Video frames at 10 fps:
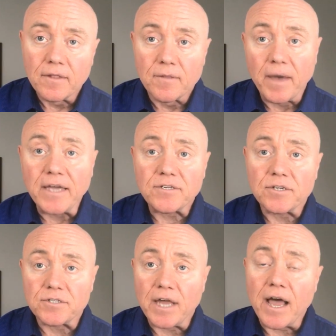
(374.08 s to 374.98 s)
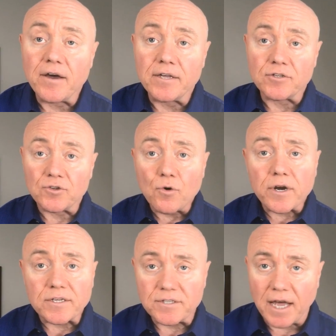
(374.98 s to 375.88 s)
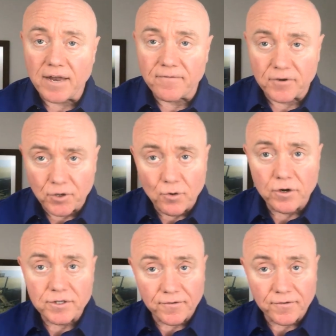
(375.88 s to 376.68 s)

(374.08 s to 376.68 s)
The mansion is now a historic site for tours,